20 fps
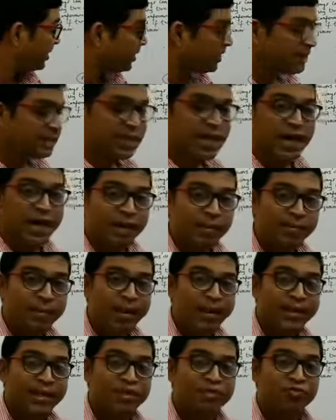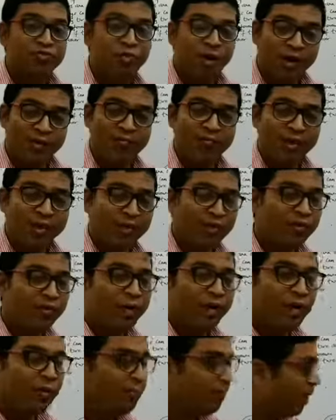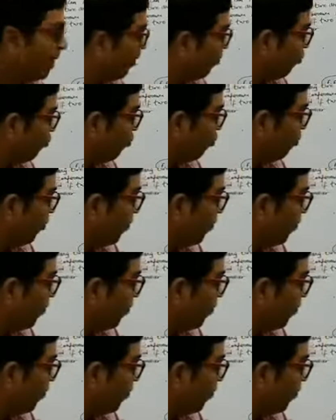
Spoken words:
is n-1 factorial by 2.